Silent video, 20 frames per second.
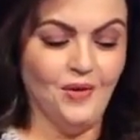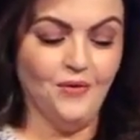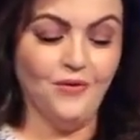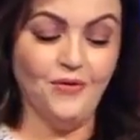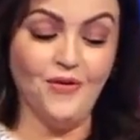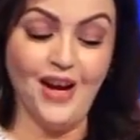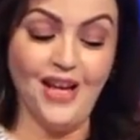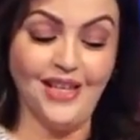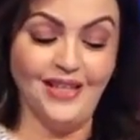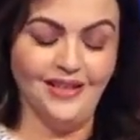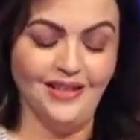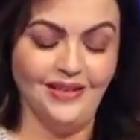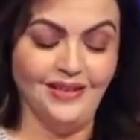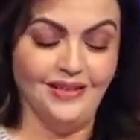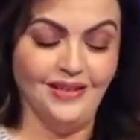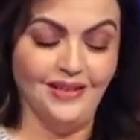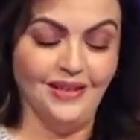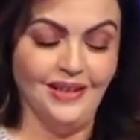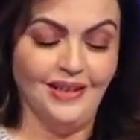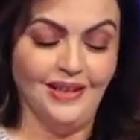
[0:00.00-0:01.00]
Friends,
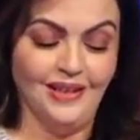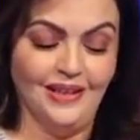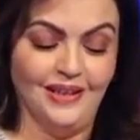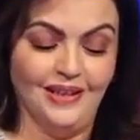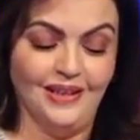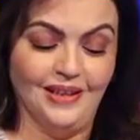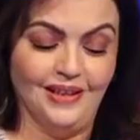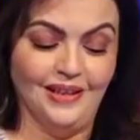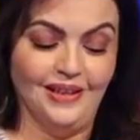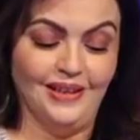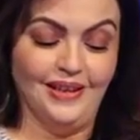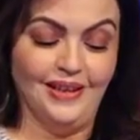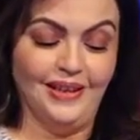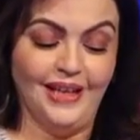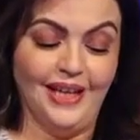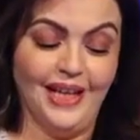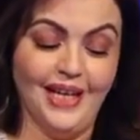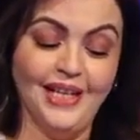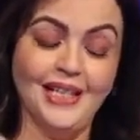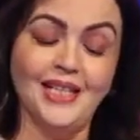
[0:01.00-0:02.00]

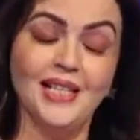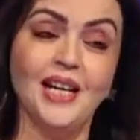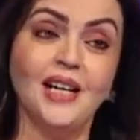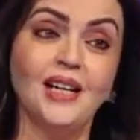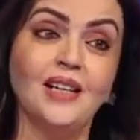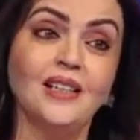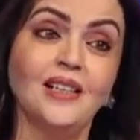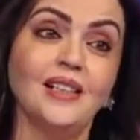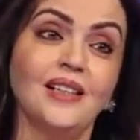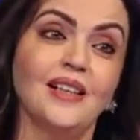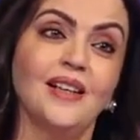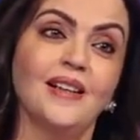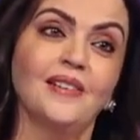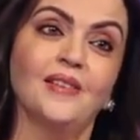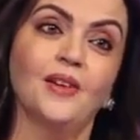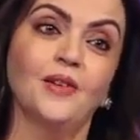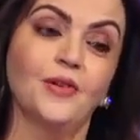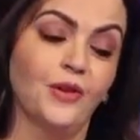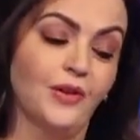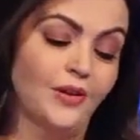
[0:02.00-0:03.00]
India
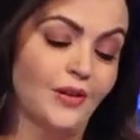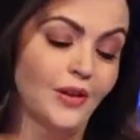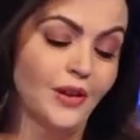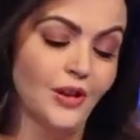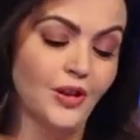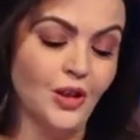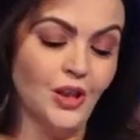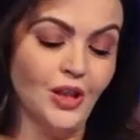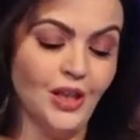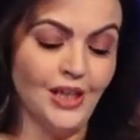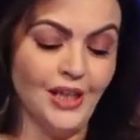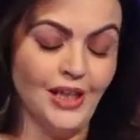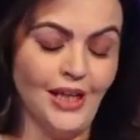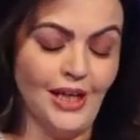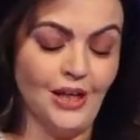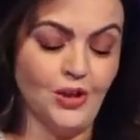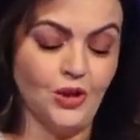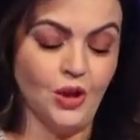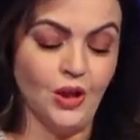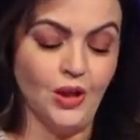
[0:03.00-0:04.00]
is a resurgent
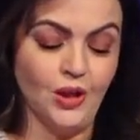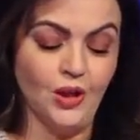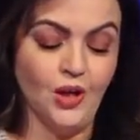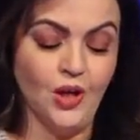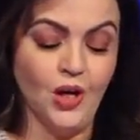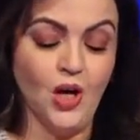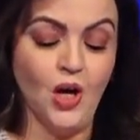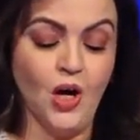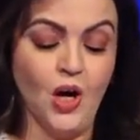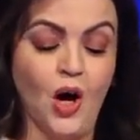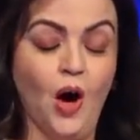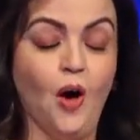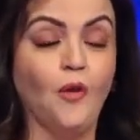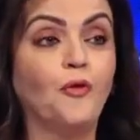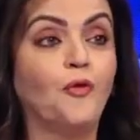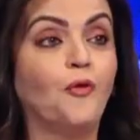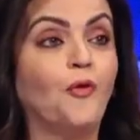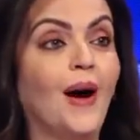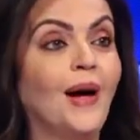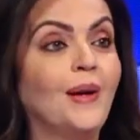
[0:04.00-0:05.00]
nation
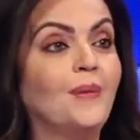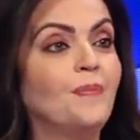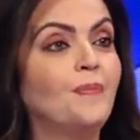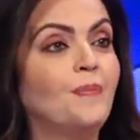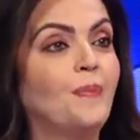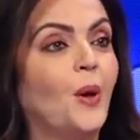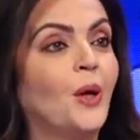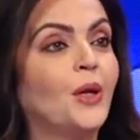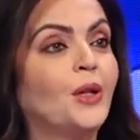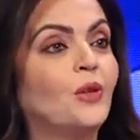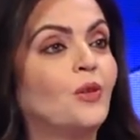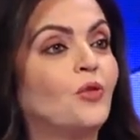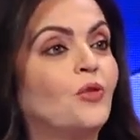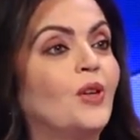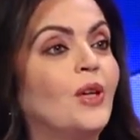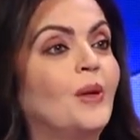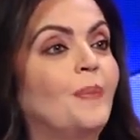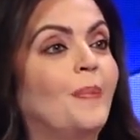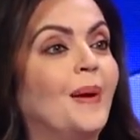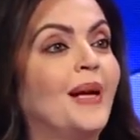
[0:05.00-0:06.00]
of
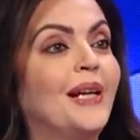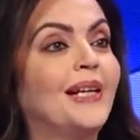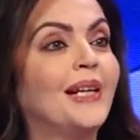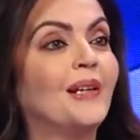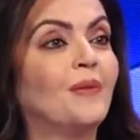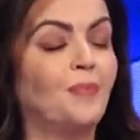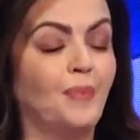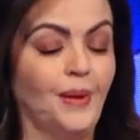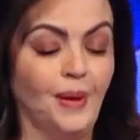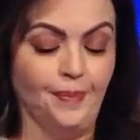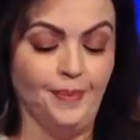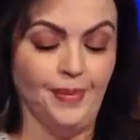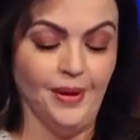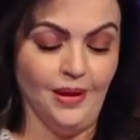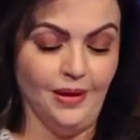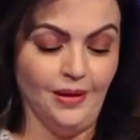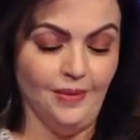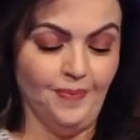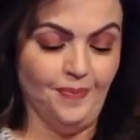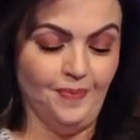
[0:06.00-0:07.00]
1.3 billion people.